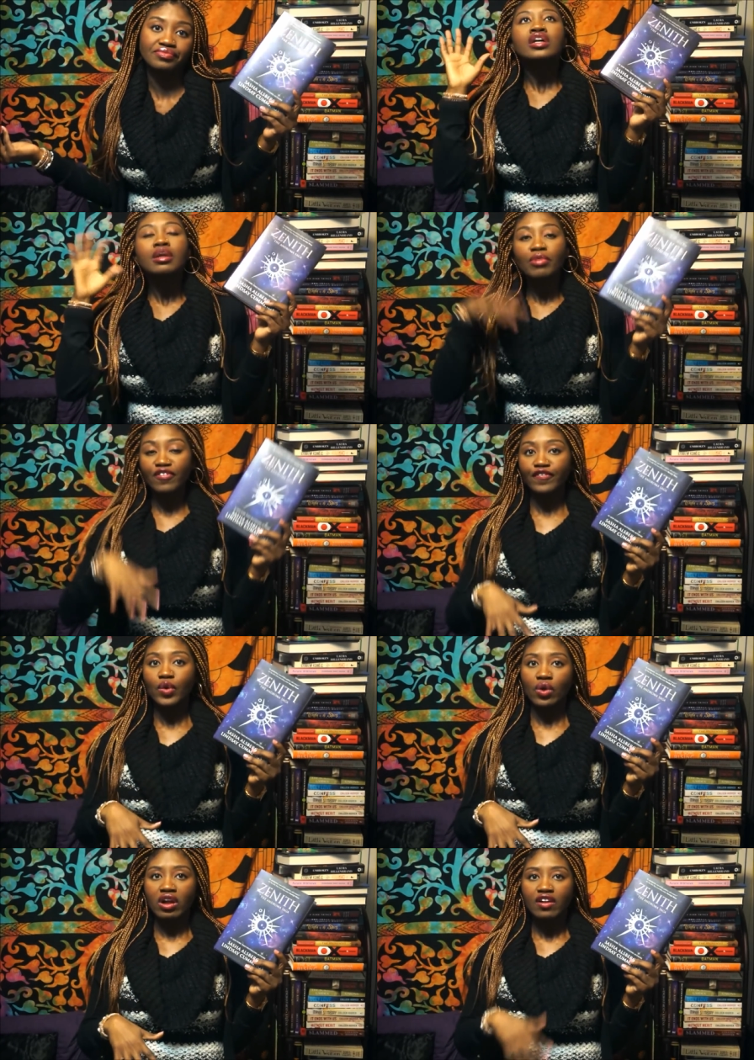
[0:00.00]
Number
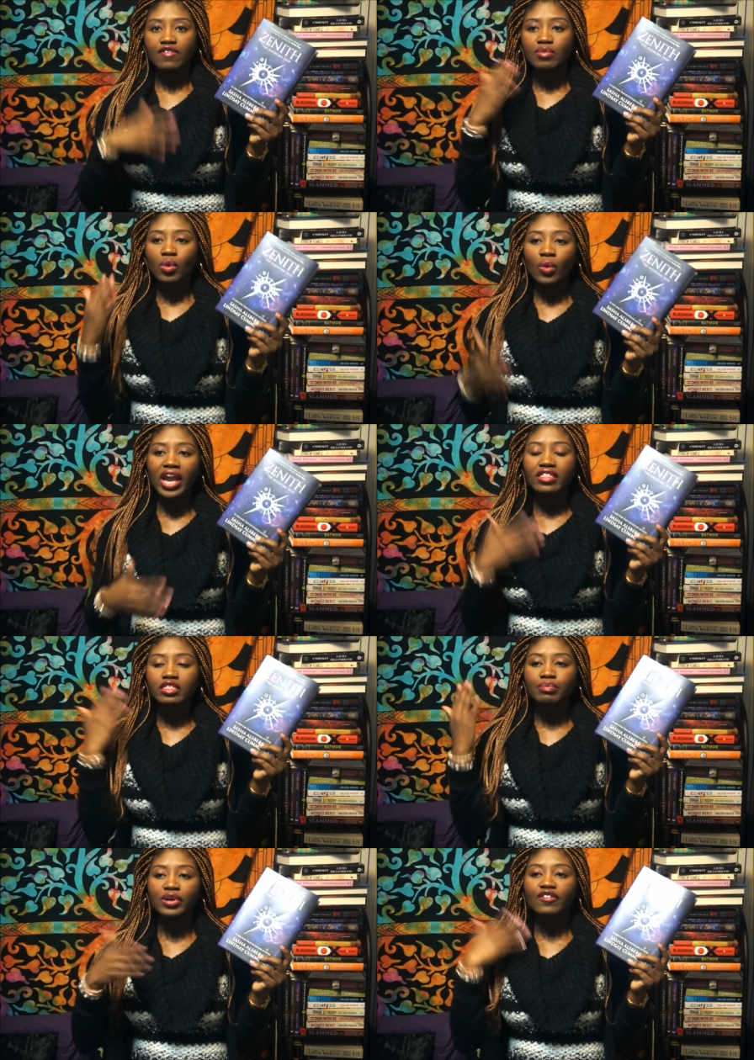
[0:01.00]
four, from the way that
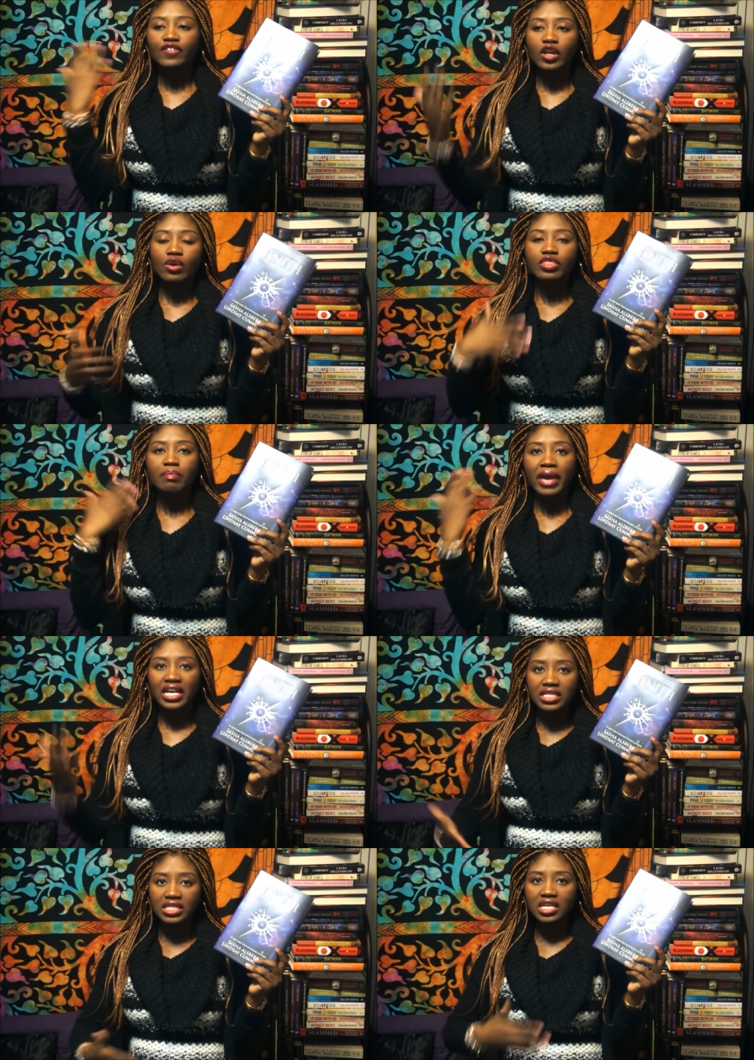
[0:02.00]
the book flowed, the
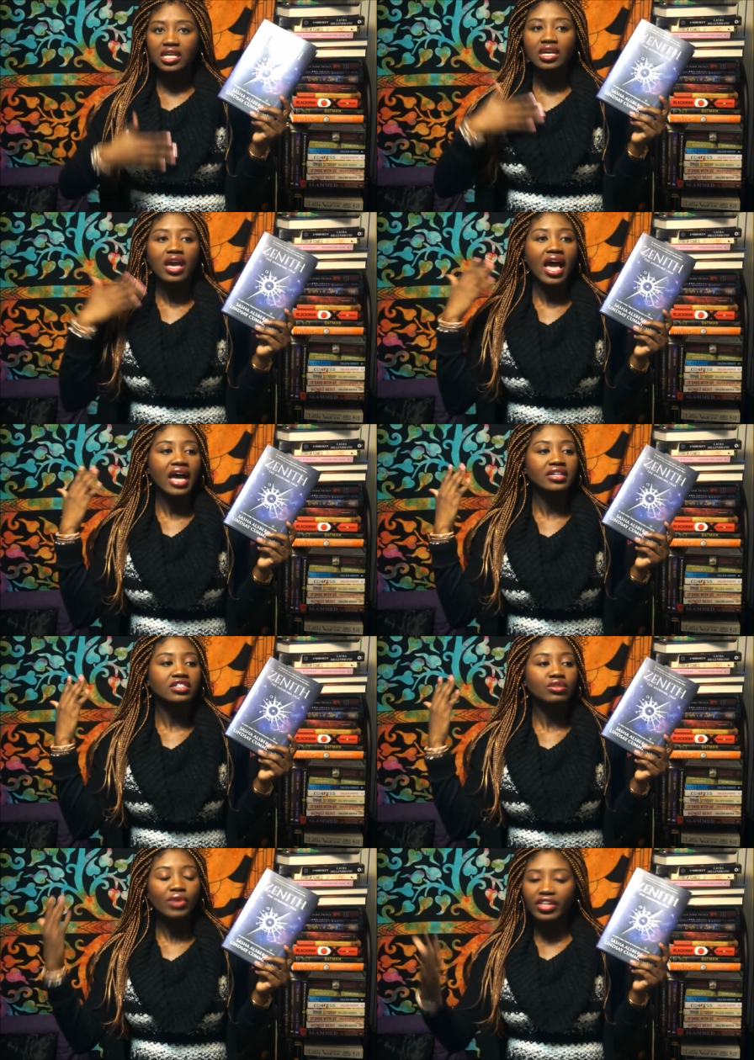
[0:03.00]
pacing, and
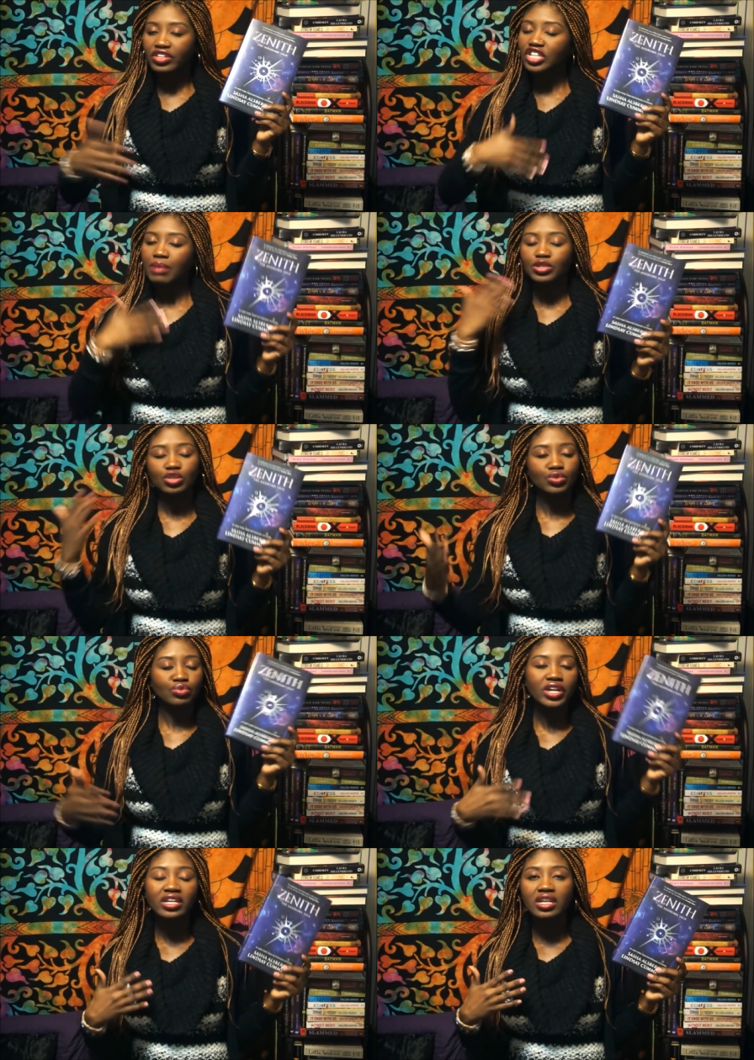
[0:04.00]
the way the chapters were
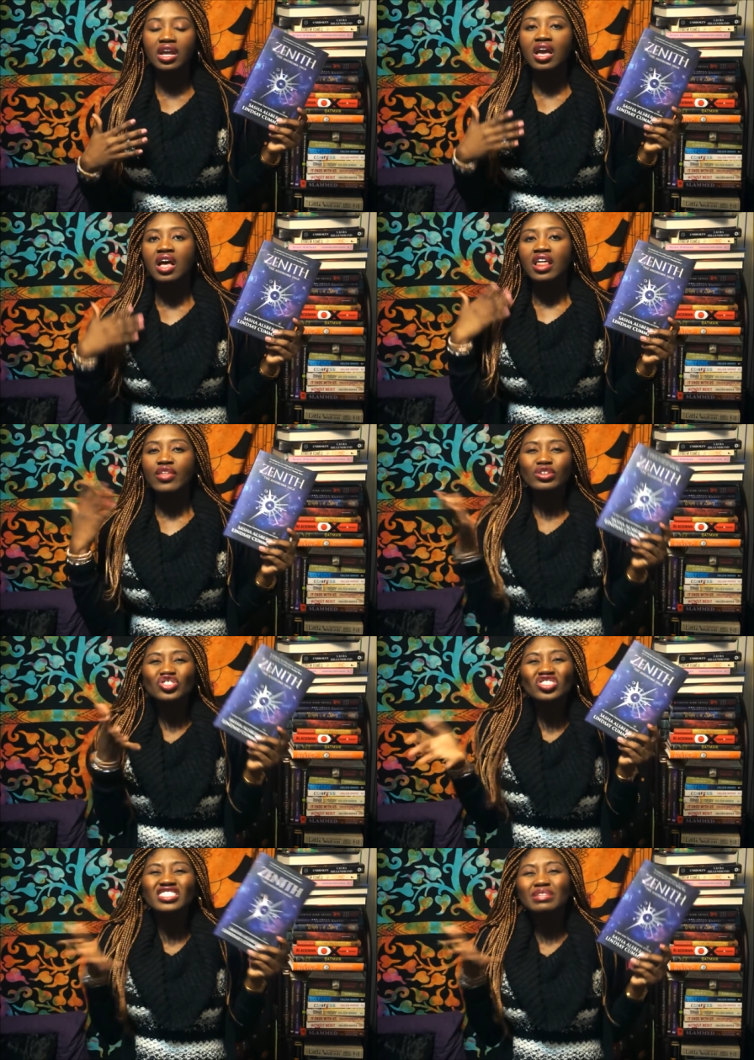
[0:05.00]
written, there
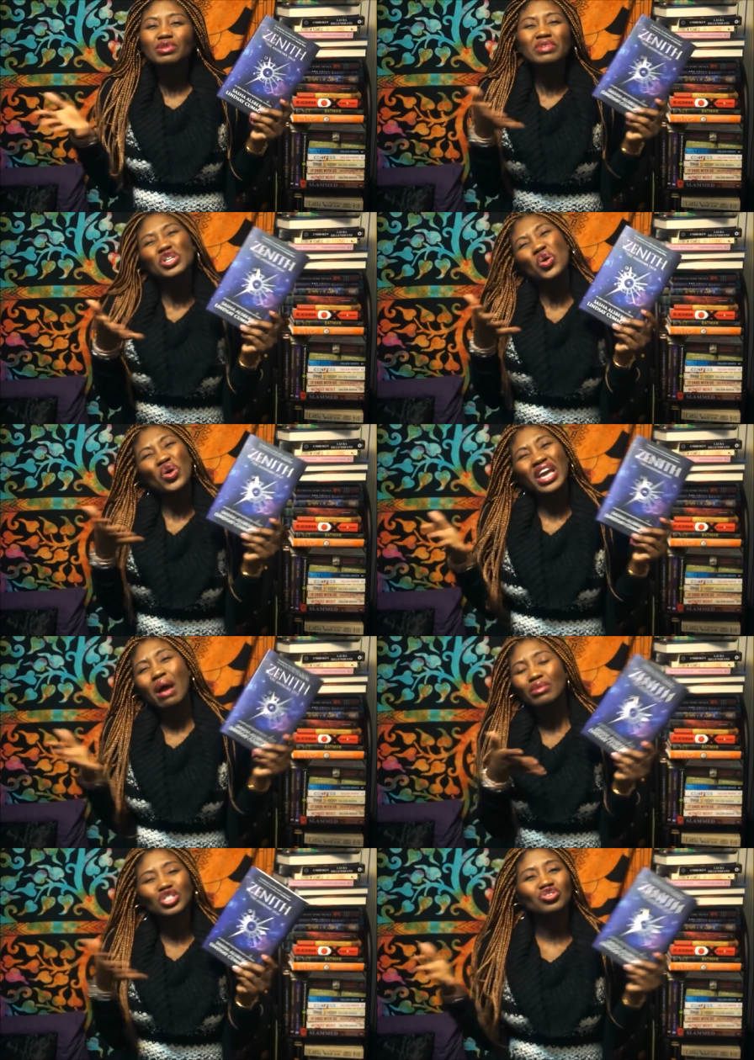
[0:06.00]
just seemed to be no
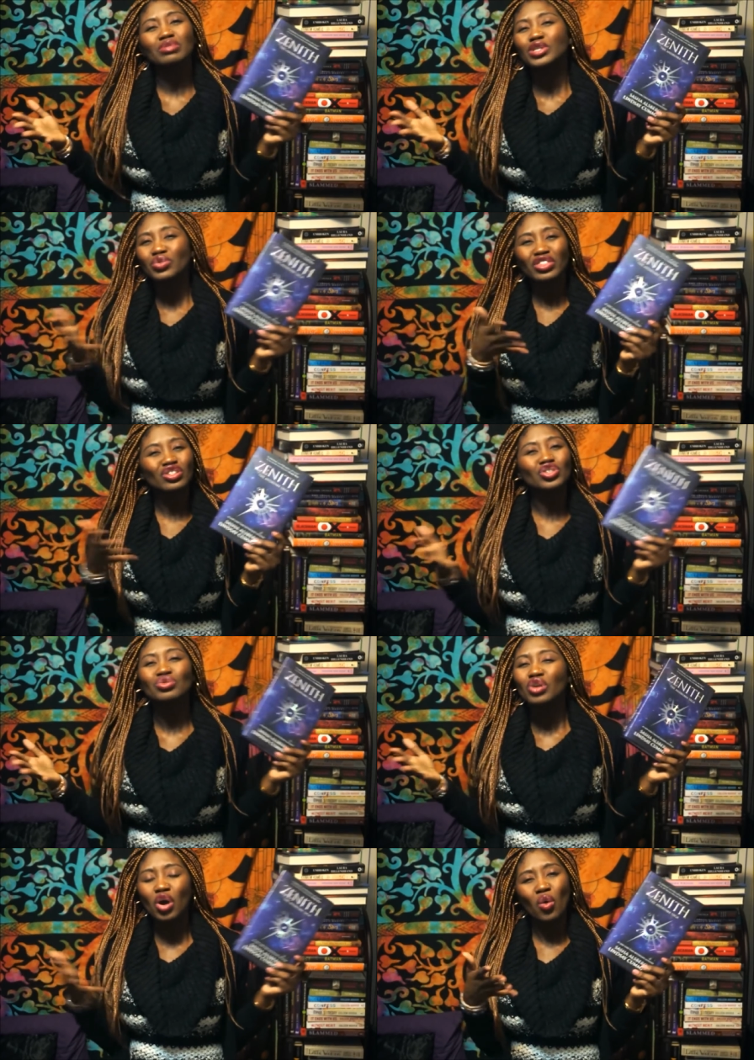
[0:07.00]
chemistry between the
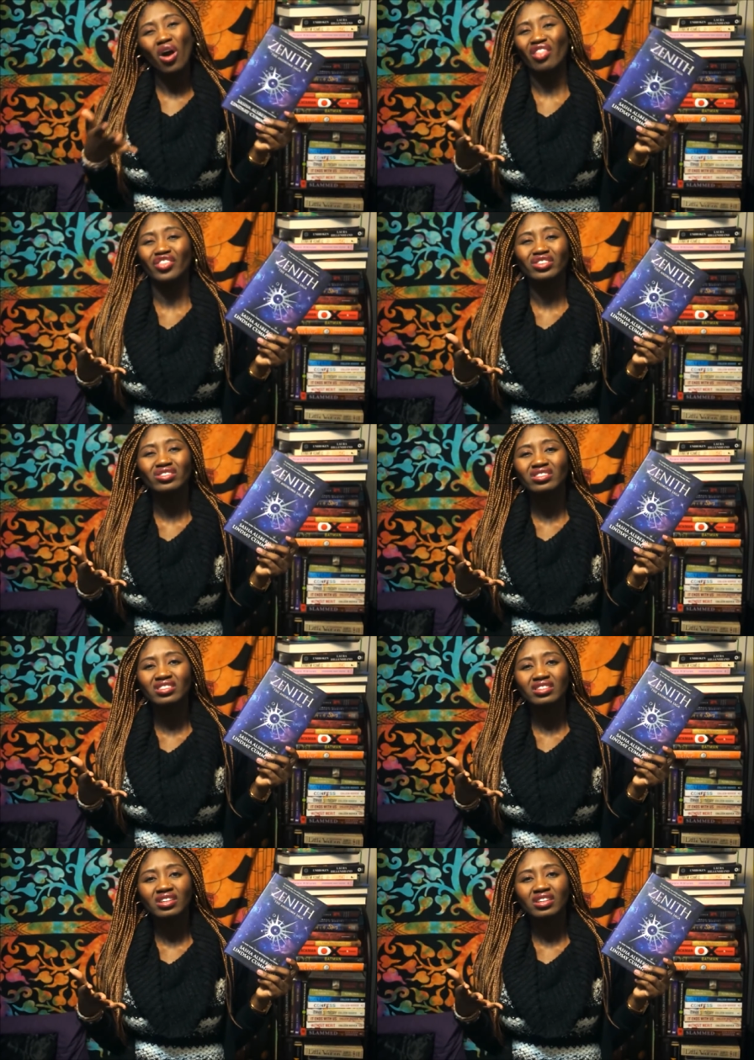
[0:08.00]
two co authors.